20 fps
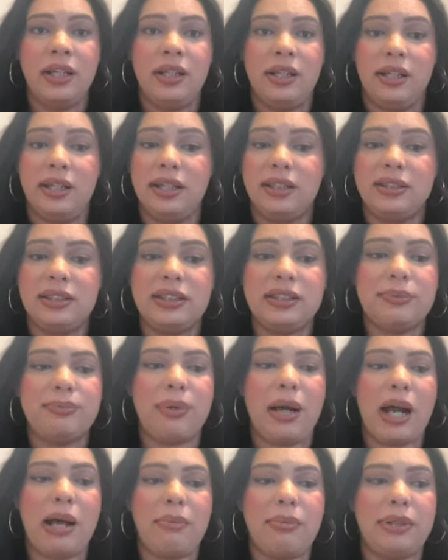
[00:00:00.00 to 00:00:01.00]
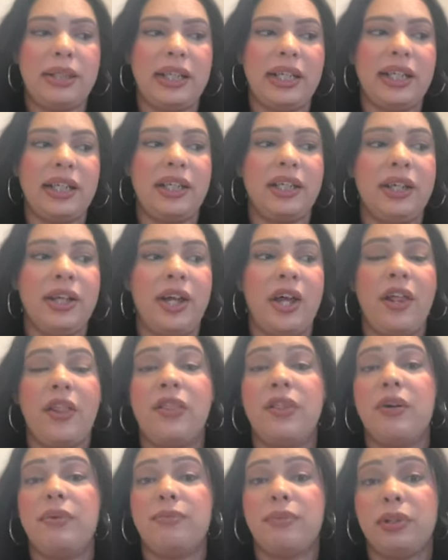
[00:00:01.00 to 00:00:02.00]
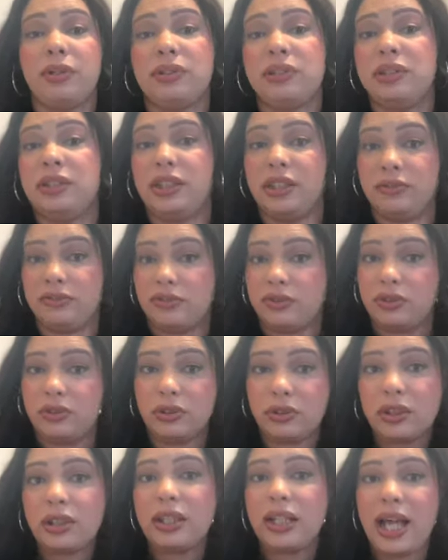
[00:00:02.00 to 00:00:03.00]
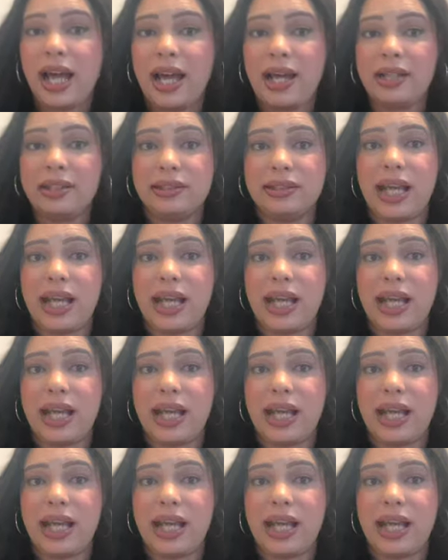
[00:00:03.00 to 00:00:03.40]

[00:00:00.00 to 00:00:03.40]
This is probably the most difficult class,